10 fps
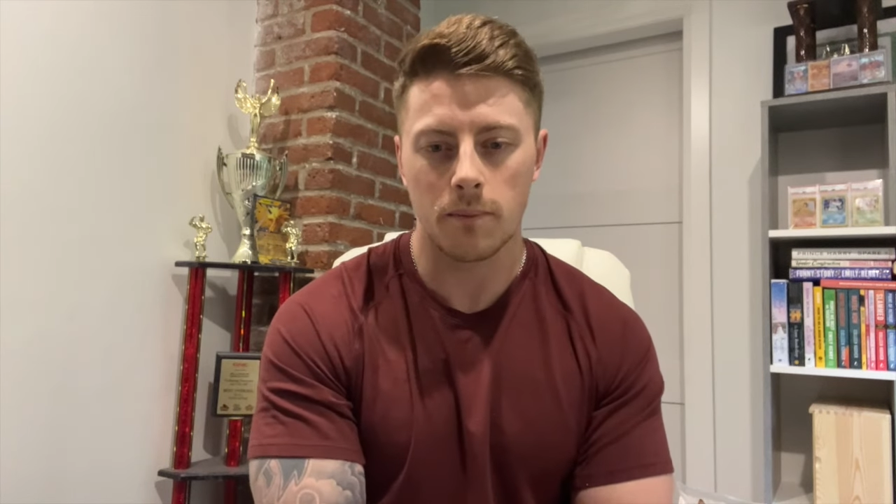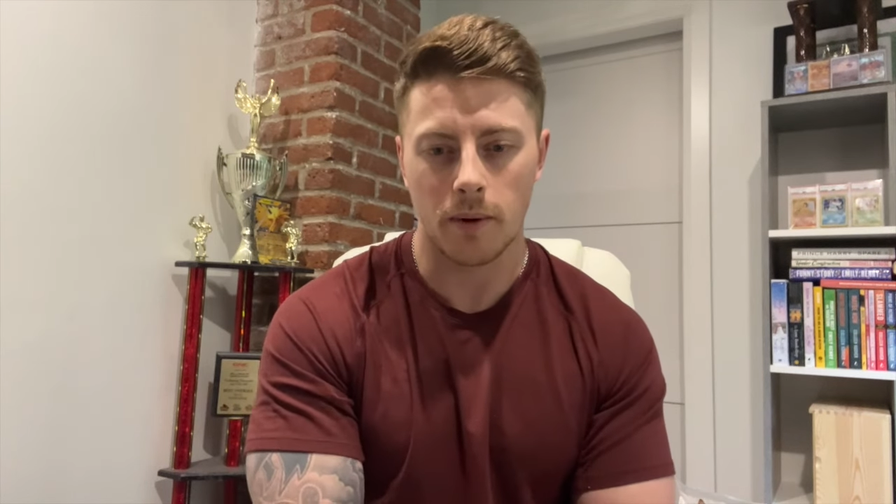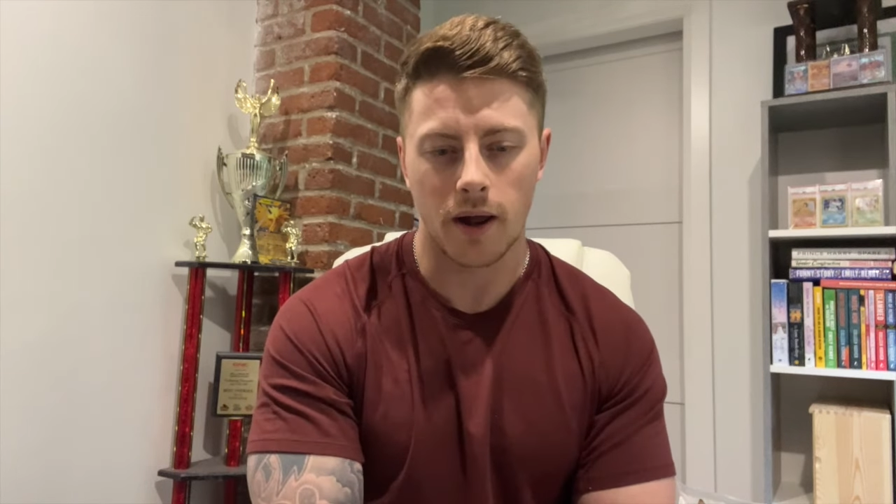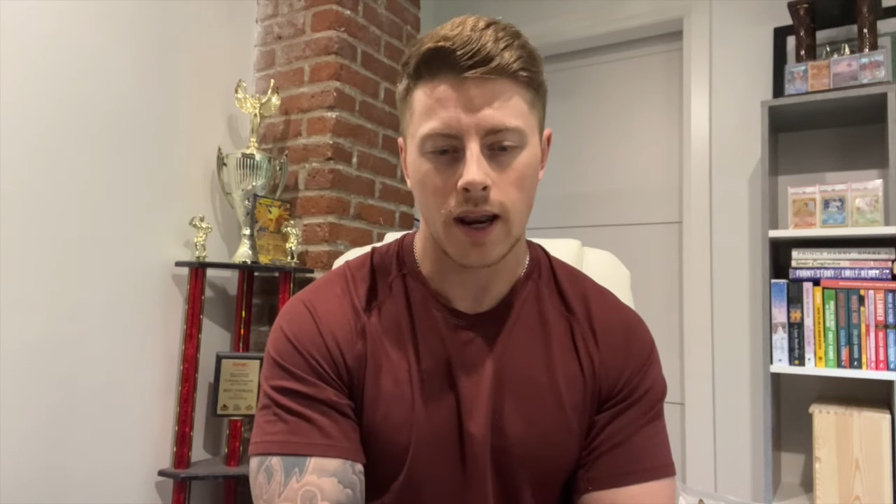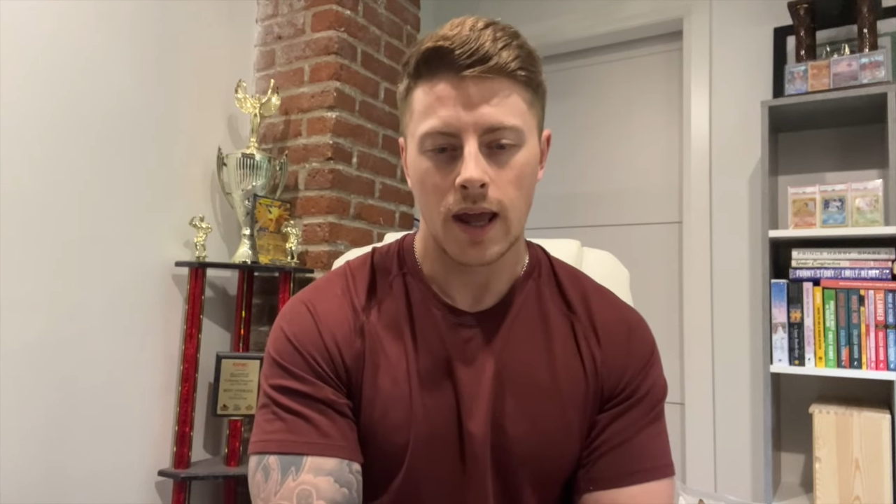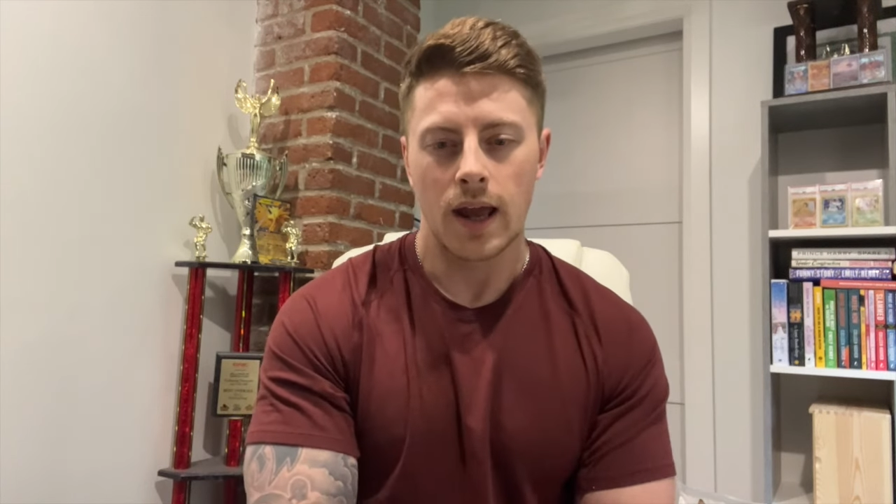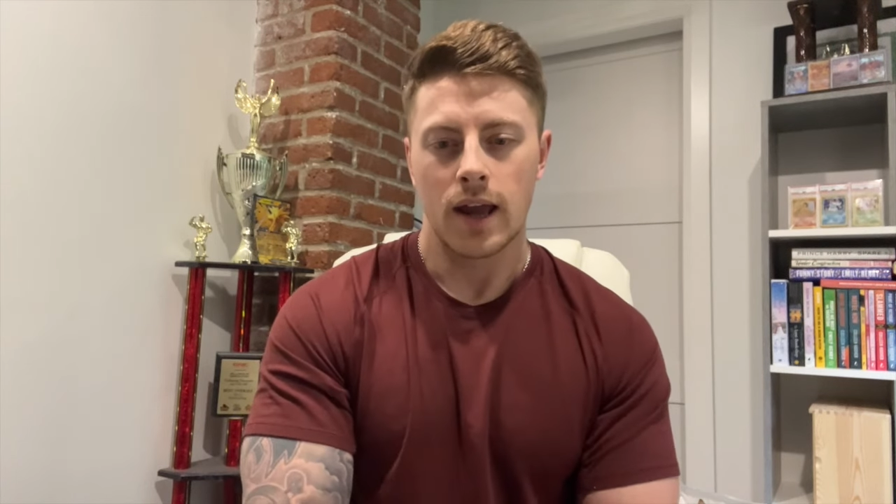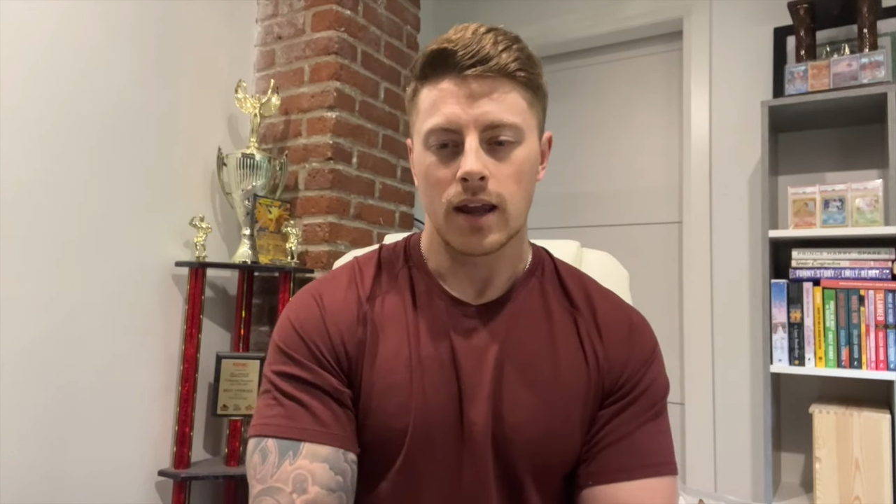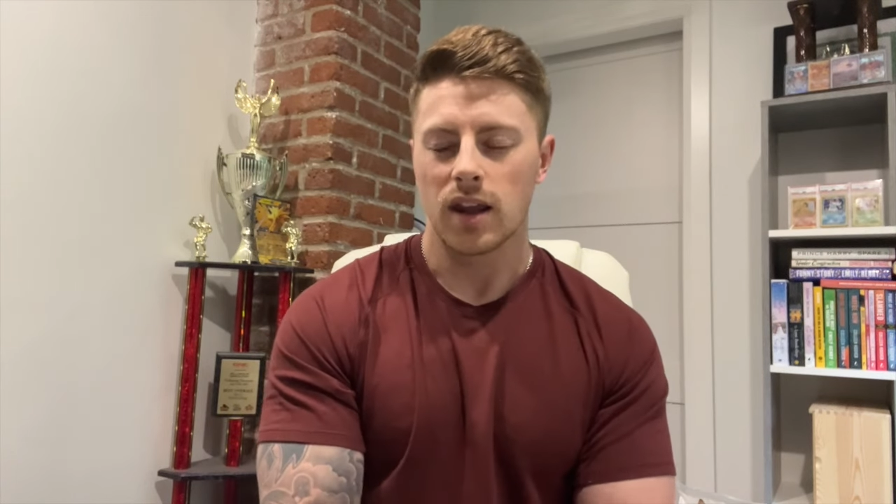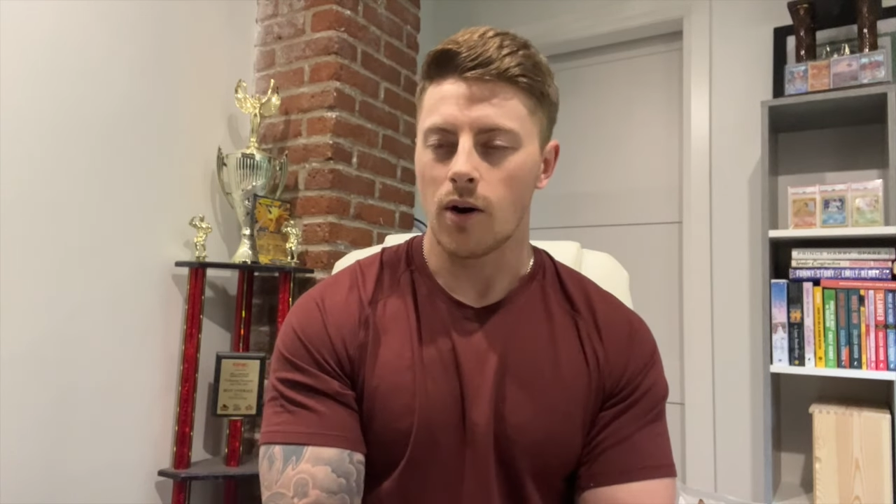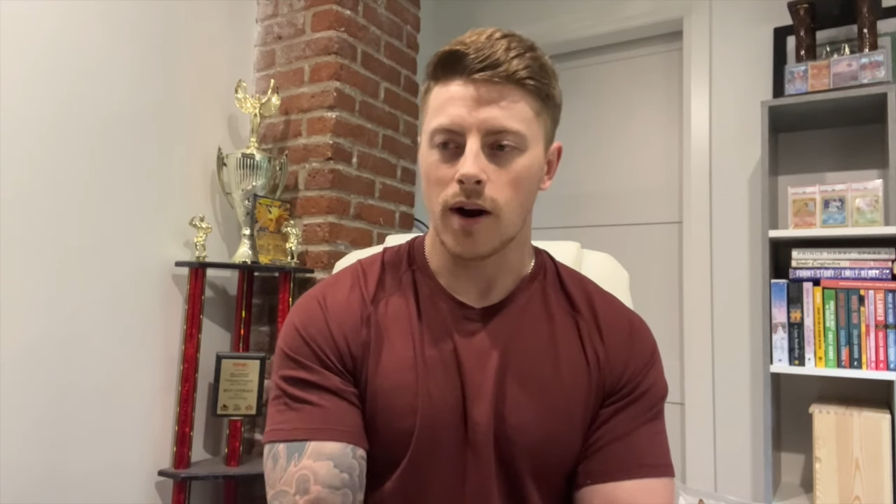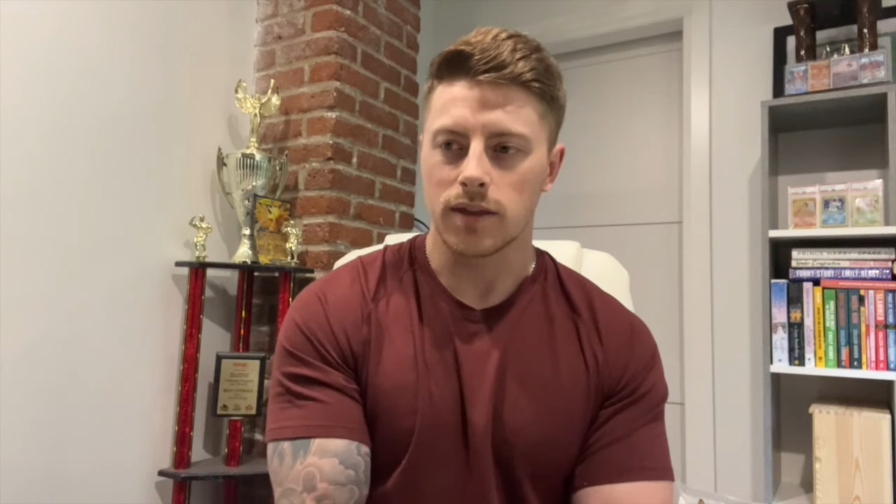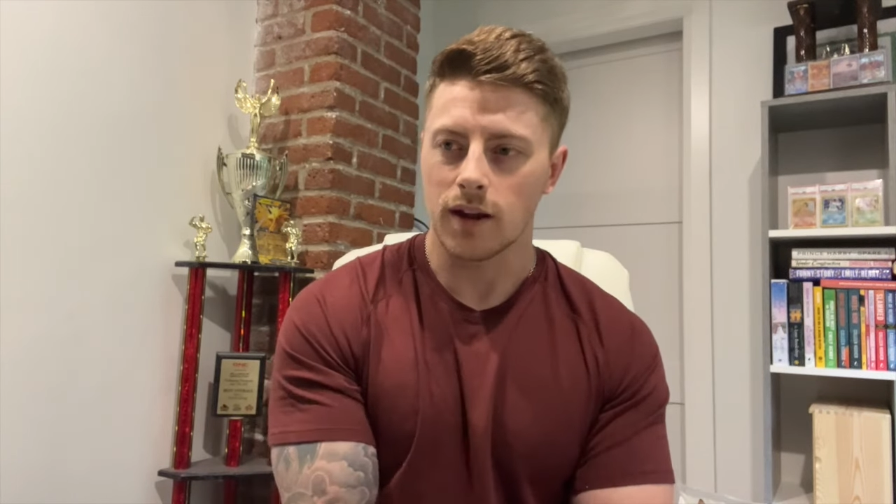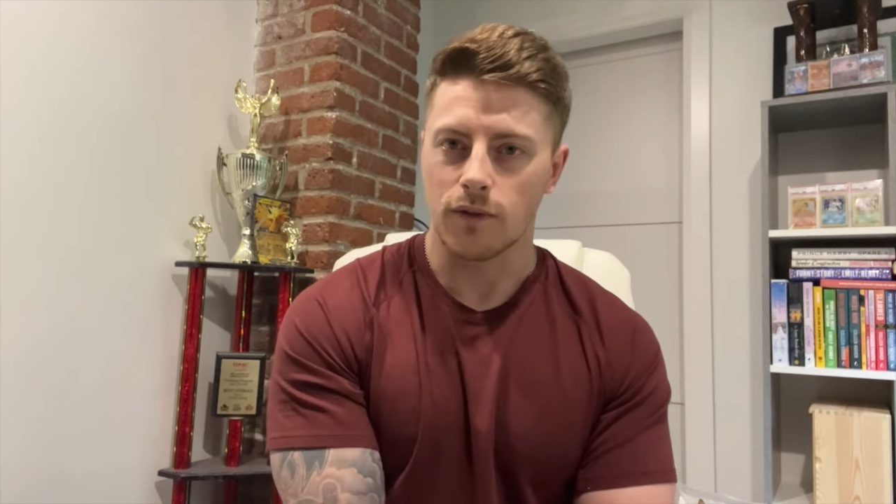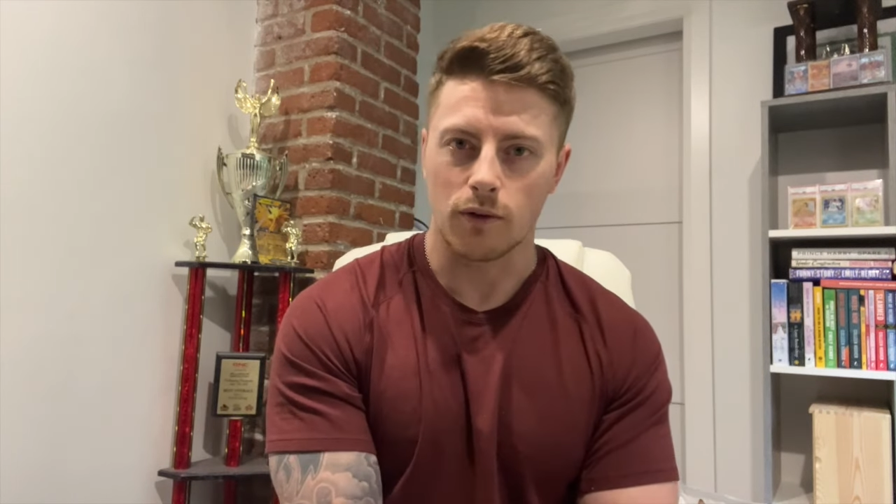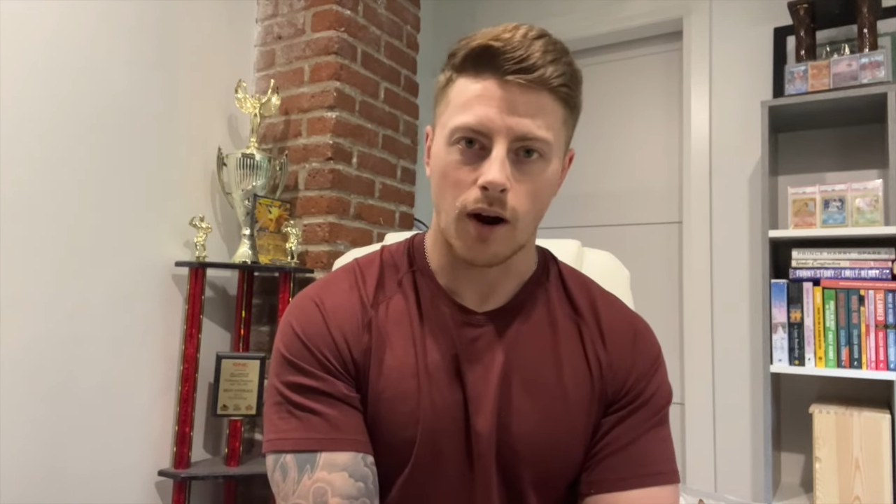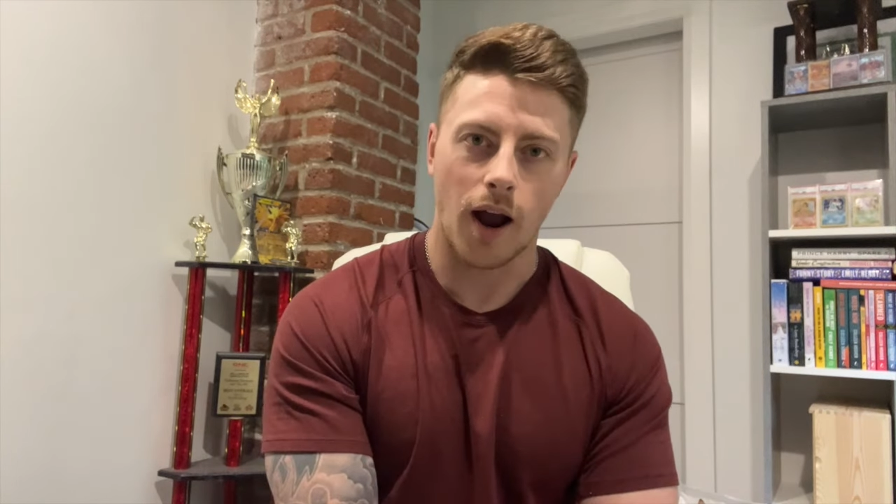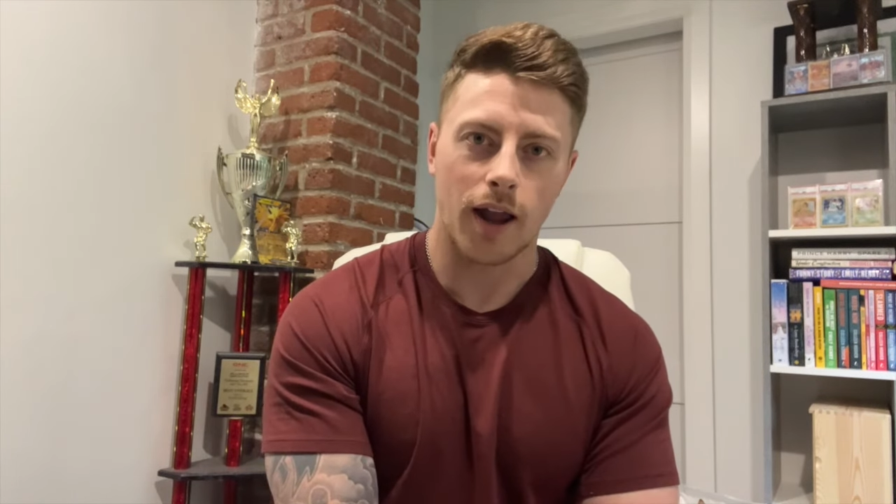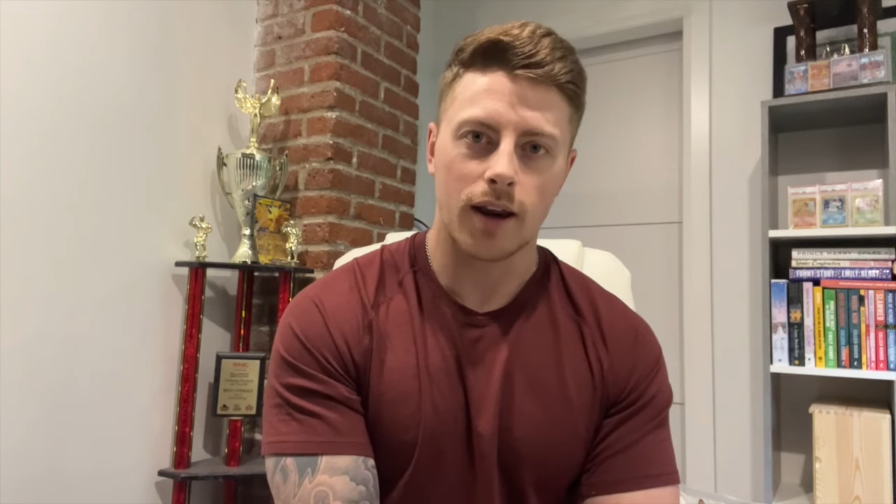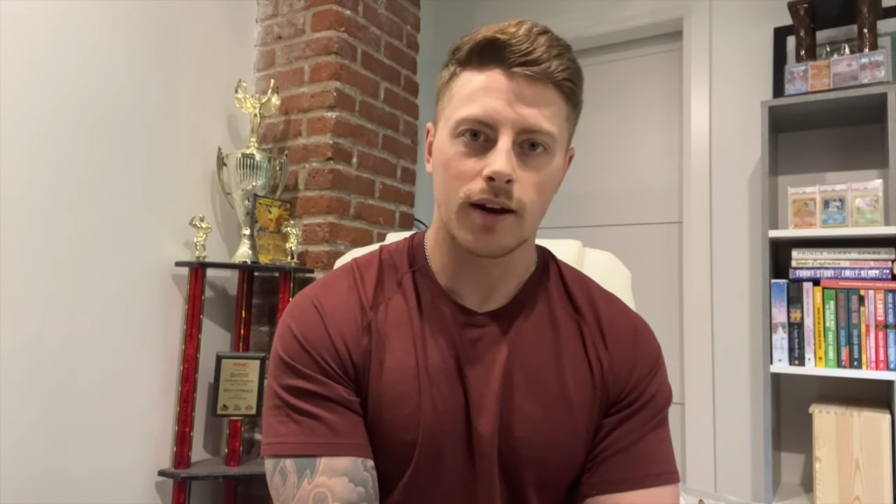But, you know, I think for
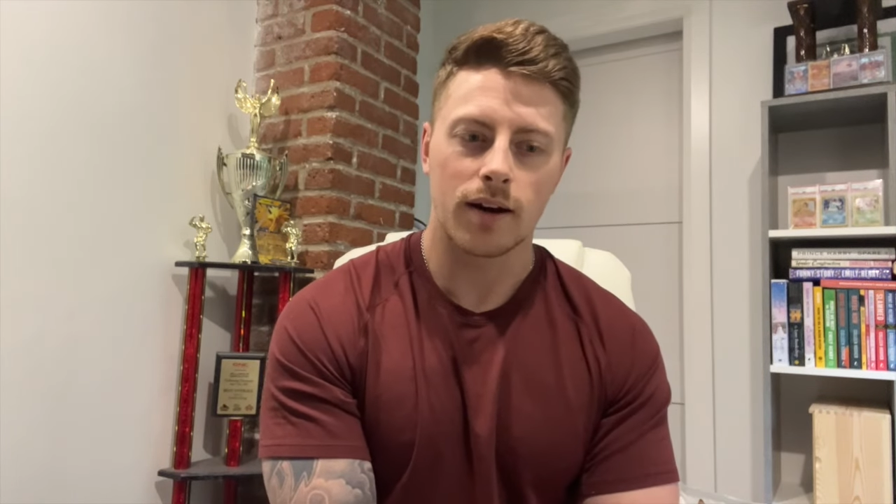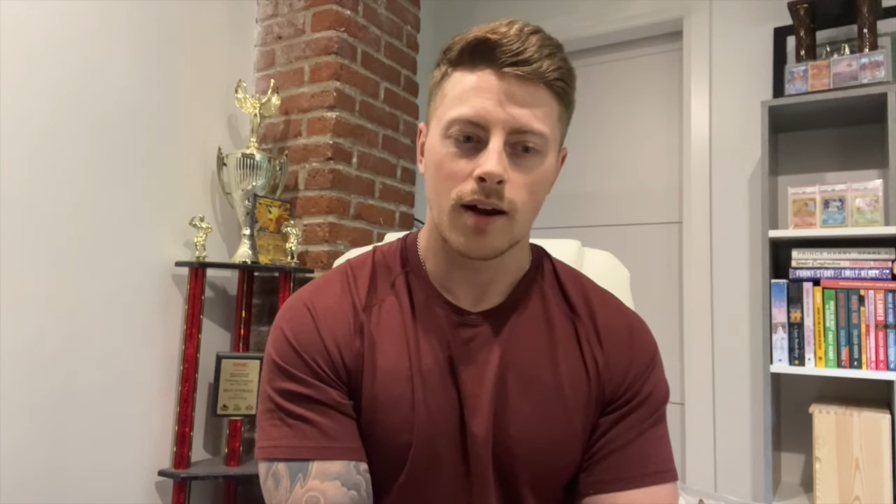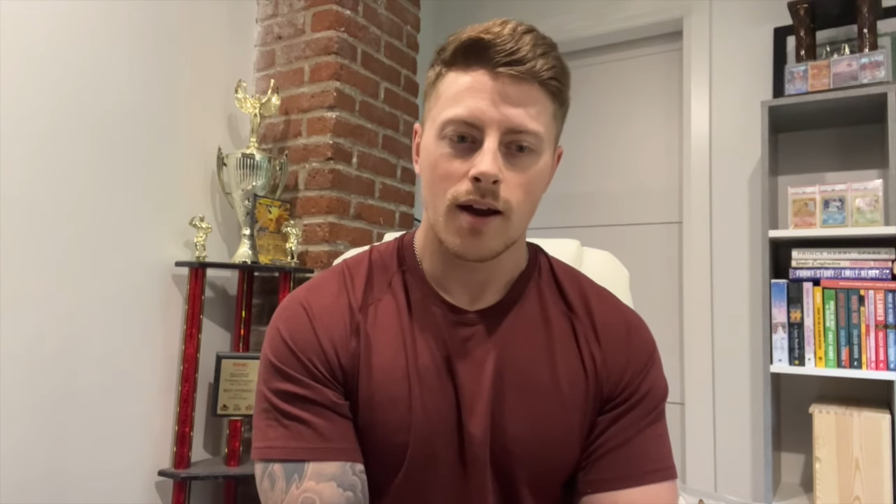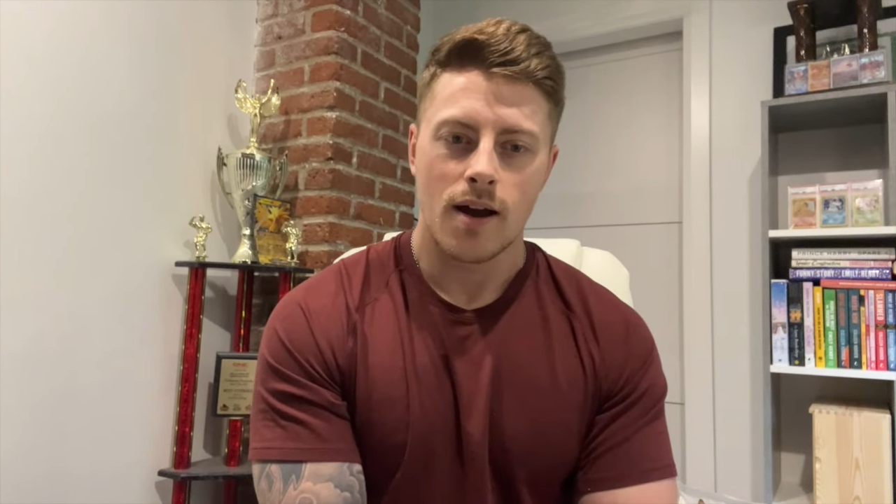Ryan,